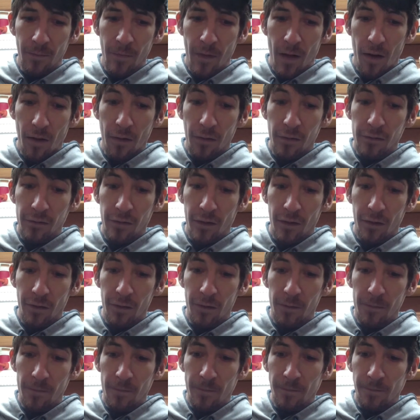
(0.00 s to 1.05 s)
Also,
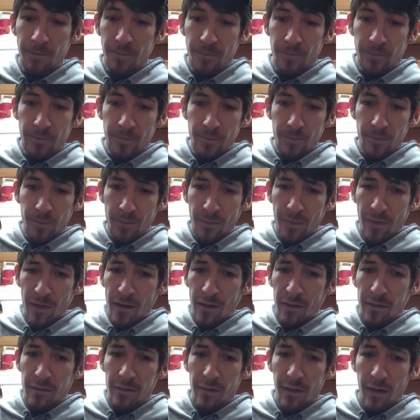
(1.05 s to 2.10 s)

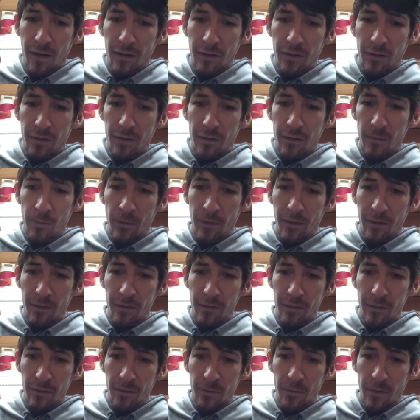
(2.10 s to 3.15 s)
it's not good because
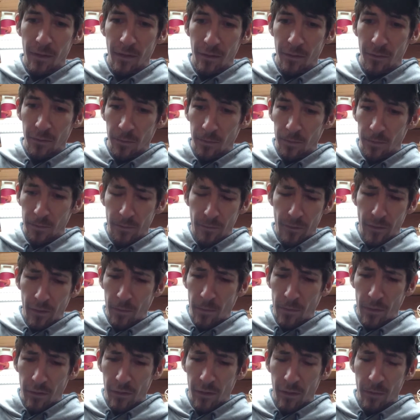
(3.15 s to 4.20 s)
they'll
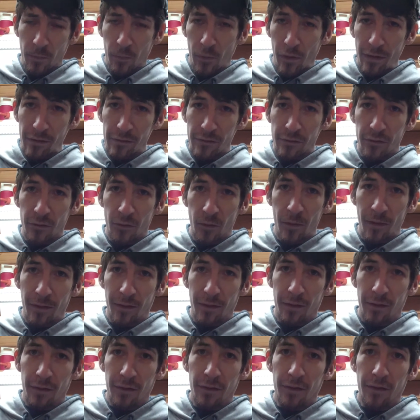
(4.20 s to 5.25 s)
build up pressure quicker